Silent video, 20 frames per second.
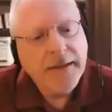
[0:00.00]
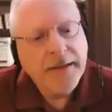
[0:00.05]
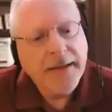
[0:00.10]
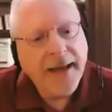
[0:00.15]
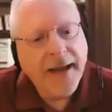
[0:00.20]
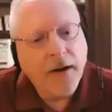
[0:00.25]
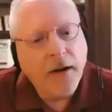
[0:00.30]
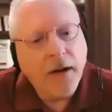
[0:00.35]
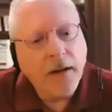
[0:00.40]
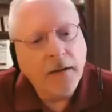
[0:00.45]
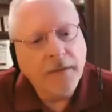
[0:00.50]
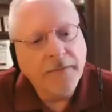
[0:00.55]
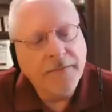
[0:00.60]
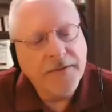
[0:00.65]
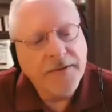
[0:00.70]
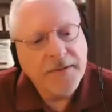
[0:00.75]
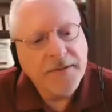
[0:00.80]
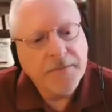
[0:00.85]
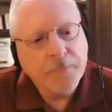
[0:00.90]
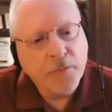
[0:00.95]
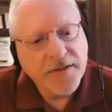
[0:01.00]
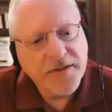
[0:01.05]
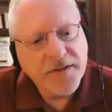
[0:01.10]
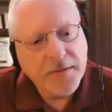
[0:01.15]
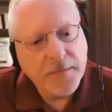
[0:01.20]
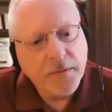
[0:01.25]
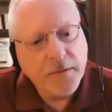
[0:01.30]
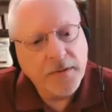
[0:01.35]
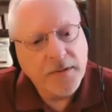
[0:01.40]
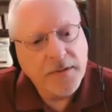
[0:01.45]
and all of his
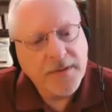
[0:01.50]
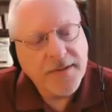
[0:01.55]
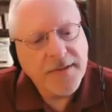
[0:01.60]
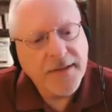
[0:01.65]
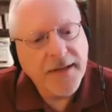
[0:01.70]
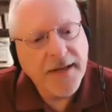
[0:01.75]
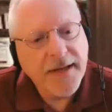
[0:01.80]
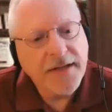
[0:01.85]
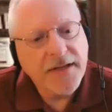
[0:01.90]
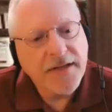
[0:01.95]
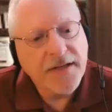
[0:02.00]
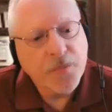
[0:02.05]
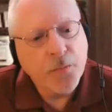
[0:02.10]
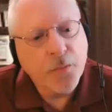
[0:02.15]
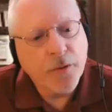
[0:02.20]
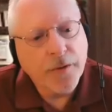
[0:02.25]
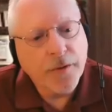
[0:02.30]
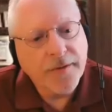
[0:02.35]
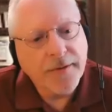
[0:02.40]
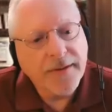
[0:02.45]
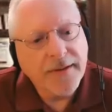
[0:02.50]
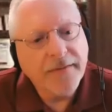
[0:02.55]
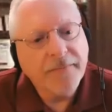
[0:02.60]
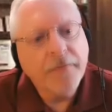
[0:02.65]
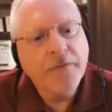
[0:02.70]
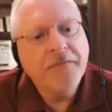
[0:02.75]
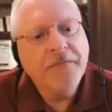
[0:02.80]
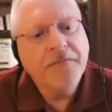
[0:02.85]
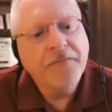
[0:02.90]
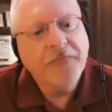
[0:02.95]
principles in his word that if
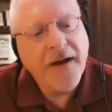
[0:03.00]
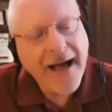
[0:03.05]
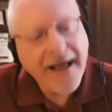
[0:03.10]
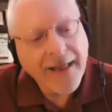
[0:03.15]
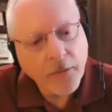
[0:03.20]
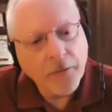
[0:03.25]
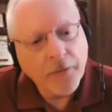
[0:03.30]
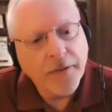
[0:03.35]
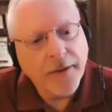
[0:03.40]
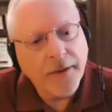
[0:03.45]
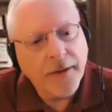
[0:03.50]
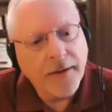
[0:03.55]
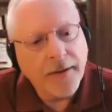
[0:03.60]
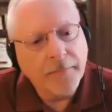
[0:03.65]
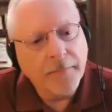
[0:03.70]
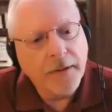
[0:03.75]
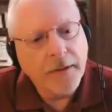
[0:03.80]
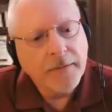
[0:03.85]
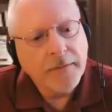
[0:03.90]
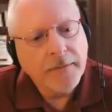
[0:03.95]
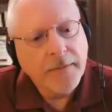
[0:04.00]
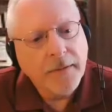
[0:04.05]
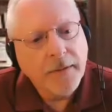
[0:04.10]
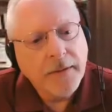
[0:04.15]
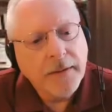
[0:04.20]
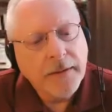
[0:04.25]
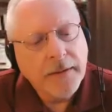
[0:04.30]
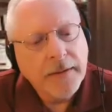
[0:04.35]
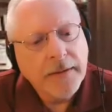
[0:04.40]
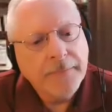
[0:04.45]
we follow them,
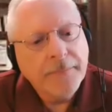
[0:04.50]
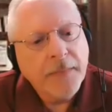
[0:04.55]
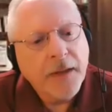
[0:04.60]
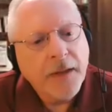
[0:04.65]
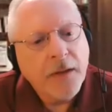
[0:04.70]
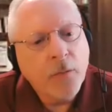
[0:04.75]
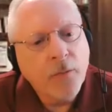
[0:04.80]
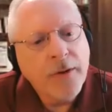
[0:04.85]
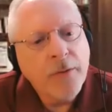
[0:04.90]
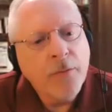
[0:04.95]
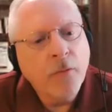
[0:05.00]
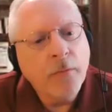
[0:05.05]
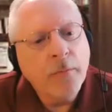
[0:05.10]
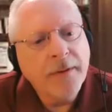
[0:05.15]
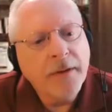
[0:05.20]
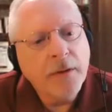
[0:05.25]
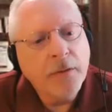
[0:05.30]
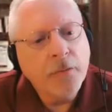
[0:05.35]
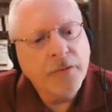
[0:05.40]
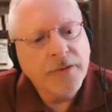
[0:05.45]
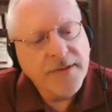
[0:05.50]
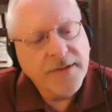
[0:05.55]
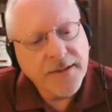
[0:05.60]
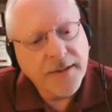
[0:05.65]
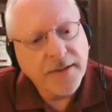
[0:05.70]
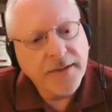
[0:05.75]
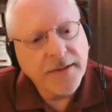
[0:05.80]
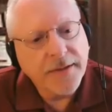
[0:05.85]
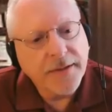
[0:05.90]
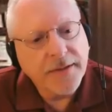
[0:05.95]
we will be
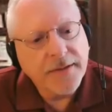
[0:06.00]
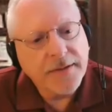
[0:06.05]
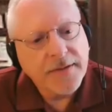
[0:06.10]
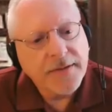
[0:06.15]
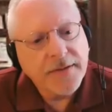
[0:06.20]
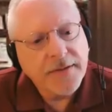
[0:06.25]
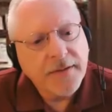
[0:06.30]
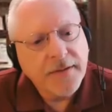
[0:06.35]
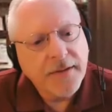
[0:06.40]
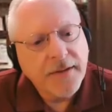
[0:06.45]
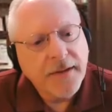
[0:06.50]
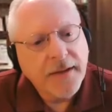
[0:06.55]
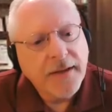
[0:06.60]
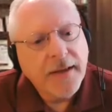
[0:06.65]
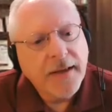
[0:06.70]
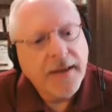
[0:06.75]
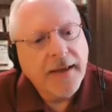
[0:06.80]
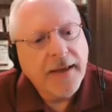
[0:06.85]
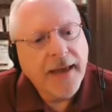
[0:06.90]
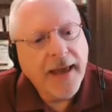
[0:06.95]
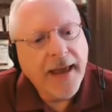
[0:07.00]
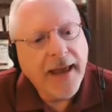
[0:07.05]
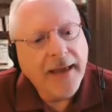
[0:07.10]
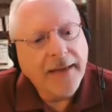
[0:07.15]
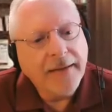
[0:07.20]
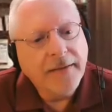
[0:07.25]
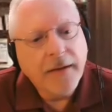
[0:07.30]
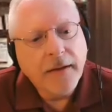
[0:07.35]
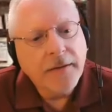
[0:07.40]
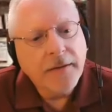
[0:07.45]
resilient.
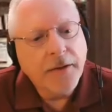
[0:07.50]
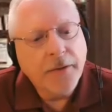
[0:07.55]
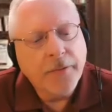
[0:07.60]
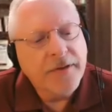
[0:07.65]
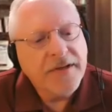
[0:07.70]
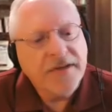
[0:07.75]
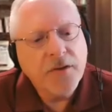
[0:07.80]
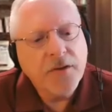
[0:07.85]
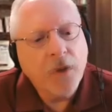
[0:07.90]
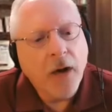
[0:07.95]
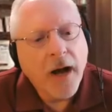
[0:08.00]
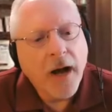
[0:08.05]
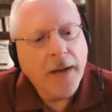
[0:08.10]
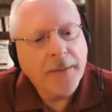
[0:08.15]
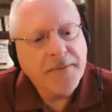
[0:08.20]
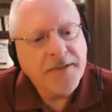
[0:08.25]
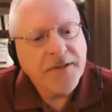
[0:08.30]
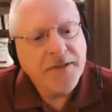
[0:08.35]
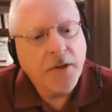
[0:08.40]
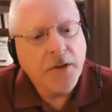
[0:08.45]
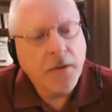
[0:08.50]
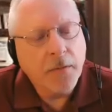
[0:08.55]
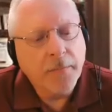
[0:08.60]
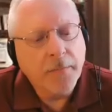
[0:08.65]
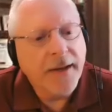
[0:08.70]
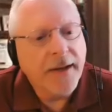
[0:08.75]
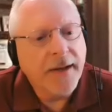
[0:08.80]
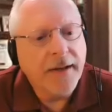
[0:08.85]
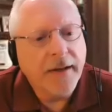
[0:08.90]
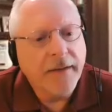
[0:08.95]
And there is no obstacle
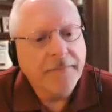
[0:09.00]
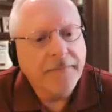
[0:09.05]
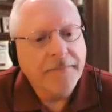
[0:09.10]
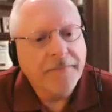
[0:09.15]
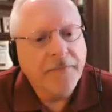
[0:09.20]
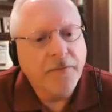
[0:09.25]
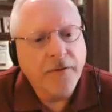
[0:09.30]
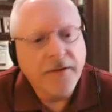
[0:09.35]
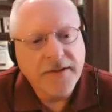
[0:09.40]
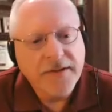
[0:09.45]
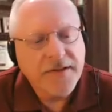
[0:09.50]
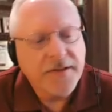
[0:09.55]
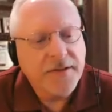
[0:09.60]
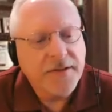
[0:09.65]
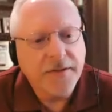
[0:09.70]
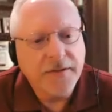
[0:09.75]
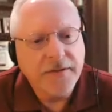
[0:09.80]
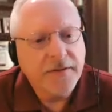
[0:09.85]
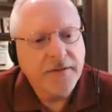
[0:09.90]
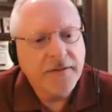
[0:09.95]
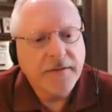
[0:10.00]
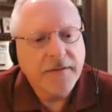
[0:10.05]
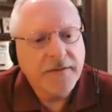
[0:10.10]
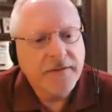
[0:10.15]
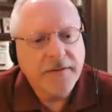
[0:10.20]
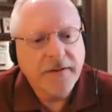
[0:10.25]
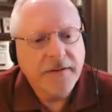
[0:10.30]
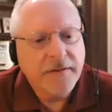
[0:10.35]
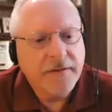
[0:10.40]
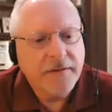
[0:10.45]
big enough for us to
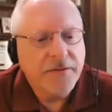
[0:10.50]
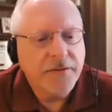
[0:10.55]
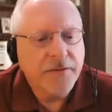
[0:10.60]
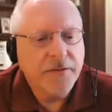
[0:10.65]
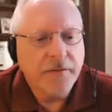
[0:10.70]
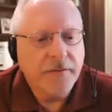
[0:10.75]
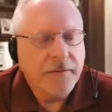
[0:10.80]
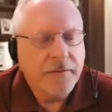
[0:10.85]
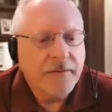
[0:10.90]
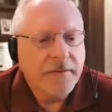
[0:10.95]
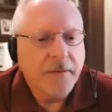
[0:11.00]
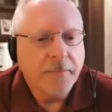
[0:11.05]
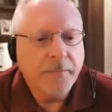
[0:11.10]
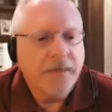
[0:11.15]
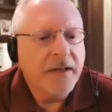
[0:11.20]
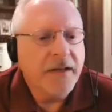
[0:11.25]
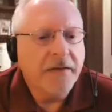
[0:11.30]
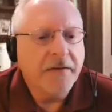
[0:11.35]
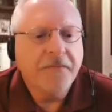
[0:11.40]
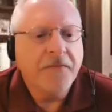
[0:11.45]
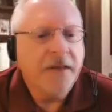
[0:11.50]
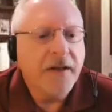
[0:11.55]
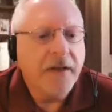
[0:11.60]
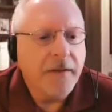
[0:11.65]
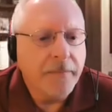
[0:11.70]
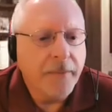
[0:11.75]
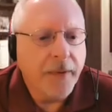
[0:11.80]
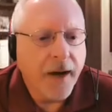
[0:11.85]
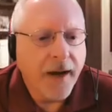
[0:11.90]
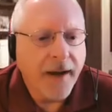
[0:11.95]
to to be
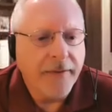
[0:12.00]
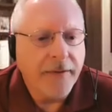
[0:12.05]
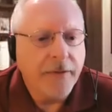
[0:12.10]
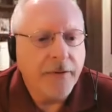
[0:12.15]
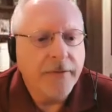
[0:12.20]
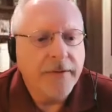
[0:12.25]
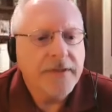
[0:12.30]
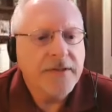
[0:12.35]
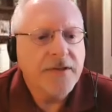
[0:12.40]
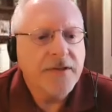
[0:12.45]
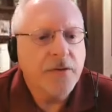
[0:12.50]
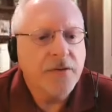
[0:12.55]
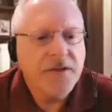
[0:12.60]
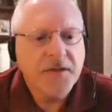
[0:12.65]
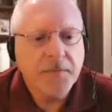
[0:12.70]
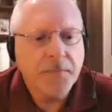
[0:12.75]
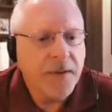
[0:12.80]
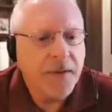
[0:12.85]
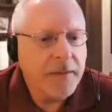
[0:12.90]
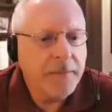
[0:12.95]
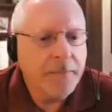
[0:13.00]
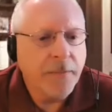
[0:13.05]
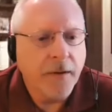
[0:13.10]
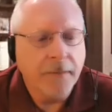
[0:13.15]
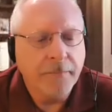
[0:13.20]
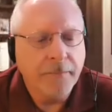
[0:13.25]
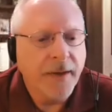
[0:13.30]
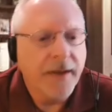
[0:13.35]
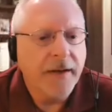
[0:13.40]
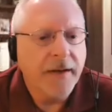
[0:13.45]
defeated by. There is no right. speed
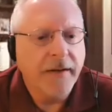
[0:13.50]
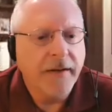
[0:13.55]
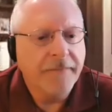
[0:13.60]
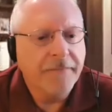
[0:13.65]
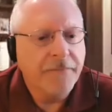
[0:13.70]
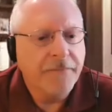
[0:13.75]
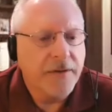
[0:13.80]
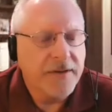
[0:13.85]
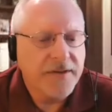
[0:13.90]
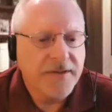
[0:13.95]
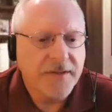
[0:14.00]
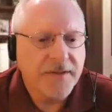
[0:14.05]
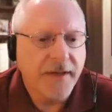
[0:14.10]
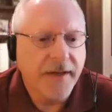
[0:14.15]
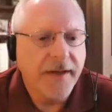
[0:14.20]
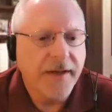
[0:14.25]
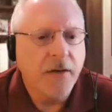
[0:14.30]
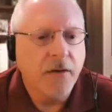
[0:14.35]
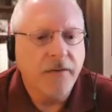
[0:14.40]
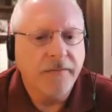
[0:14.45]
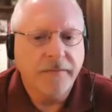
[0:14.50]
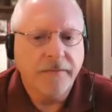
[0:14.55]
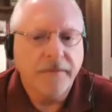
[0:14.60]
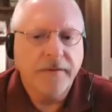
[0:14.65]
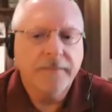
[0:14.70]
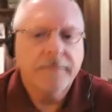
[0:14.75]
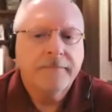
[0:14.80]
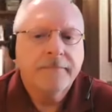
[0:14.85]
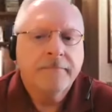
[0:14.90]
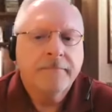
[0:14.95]
bump big enough for us to get over